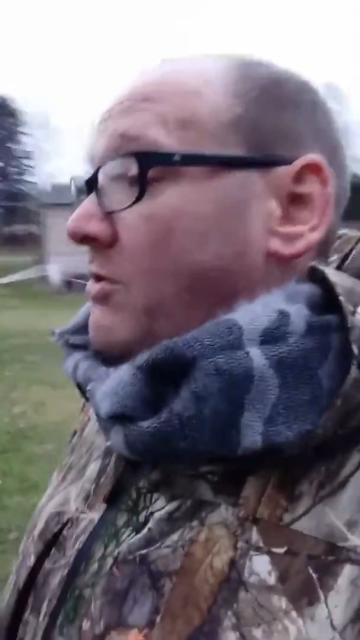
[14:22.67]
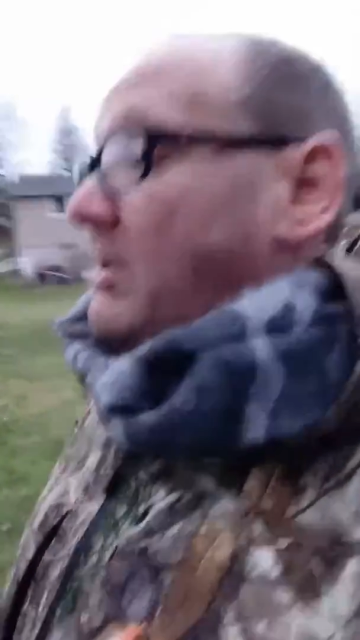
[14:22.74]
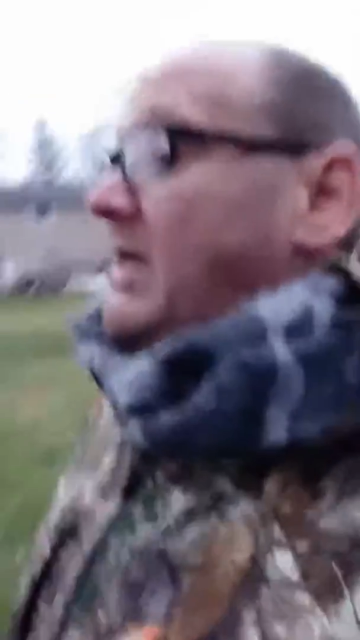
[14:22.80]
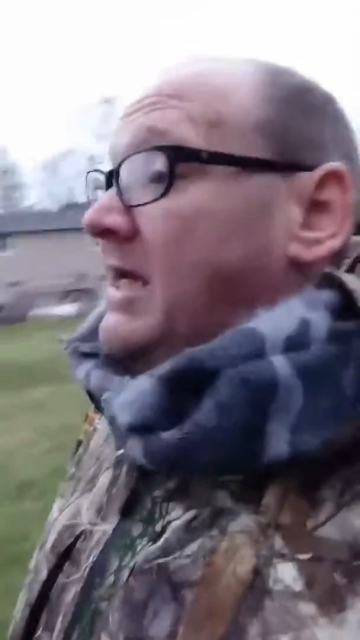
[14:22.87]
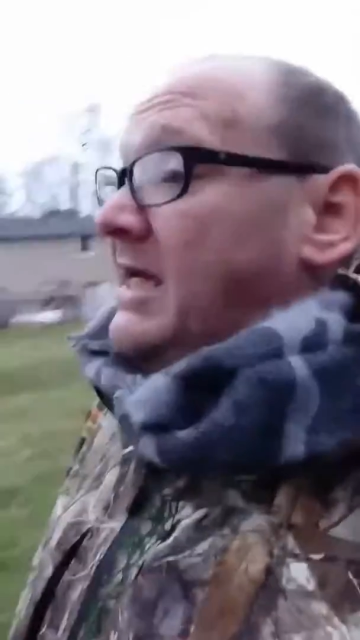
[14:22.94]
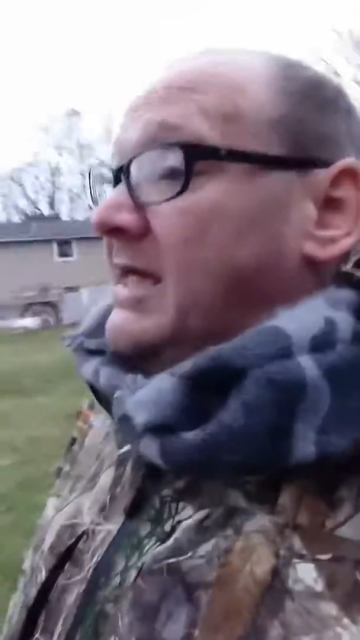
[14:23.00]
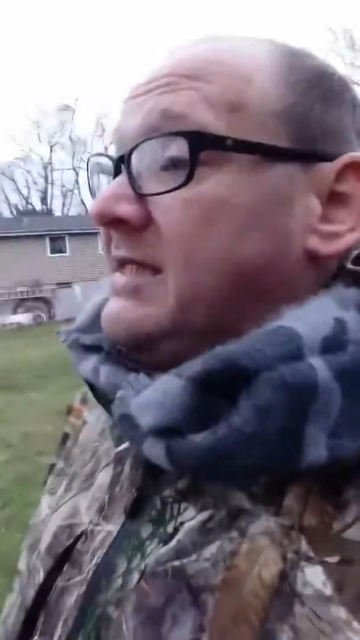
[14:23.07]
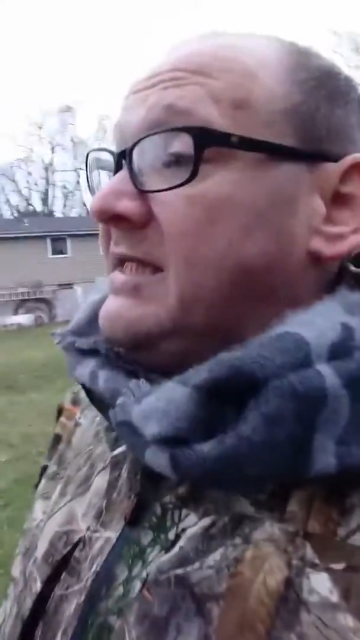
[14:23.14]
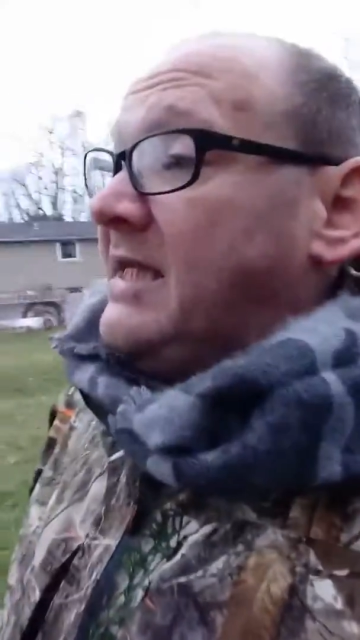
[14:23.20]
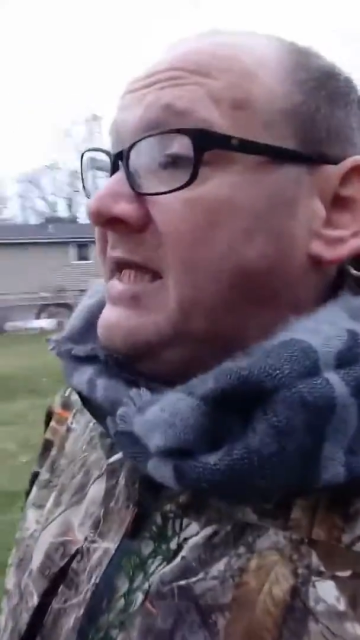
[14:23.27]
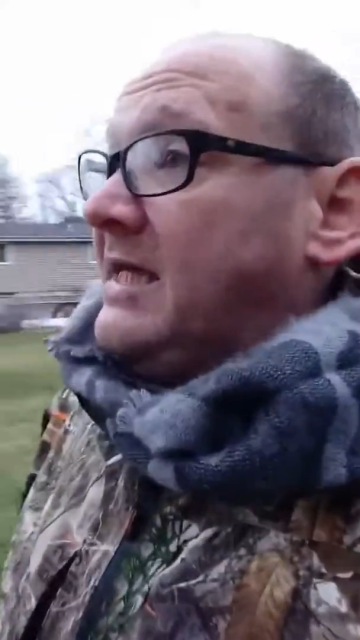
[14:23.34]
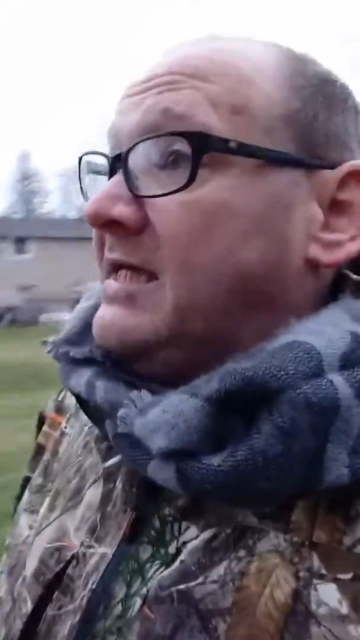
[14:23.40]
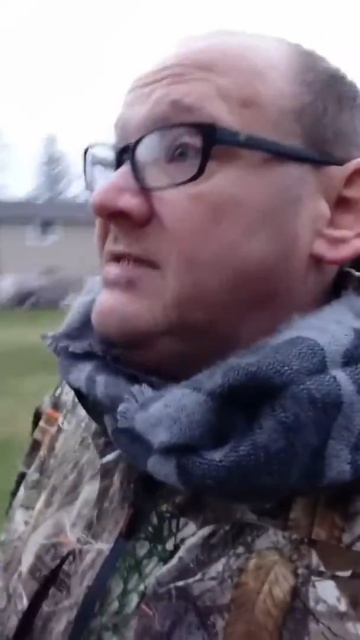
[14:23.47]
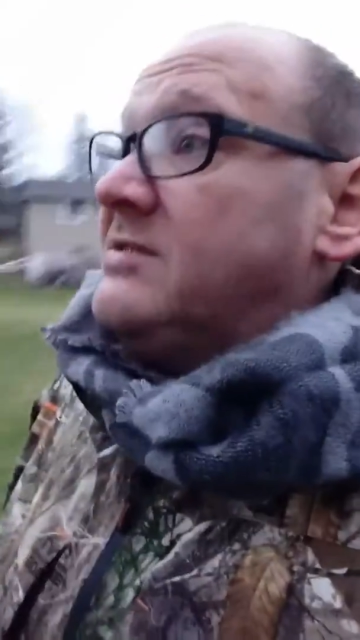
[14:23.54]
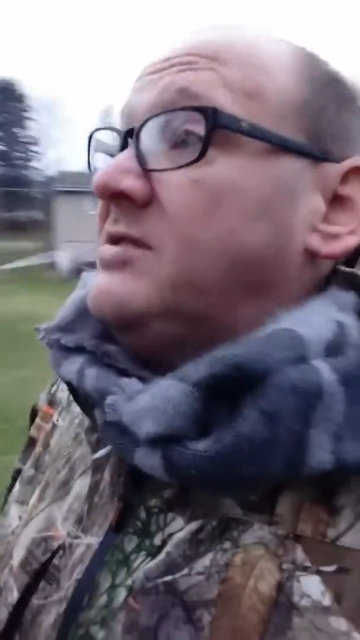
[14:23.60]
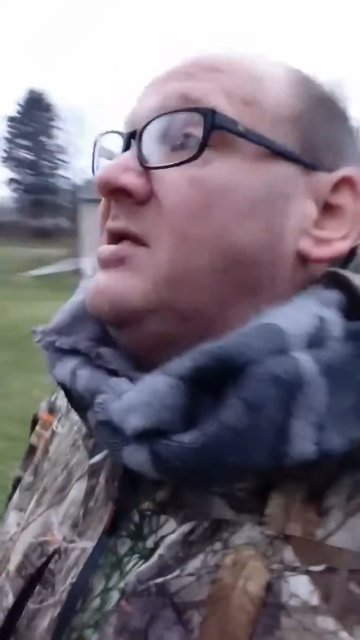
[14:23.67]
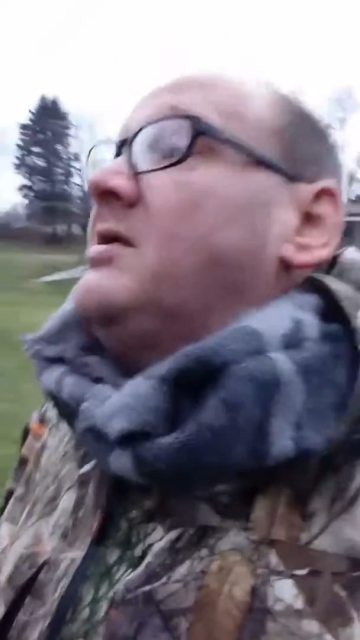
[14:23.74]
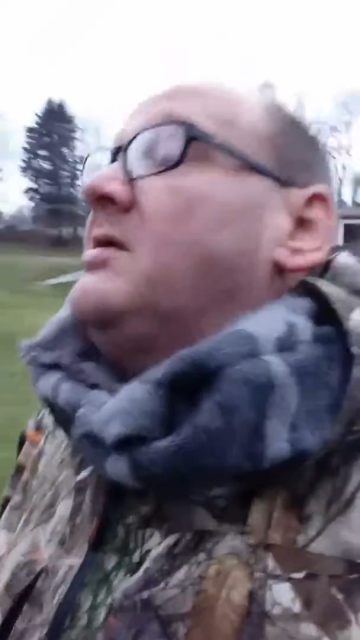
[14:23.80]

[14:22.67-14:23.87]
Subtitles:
ahead and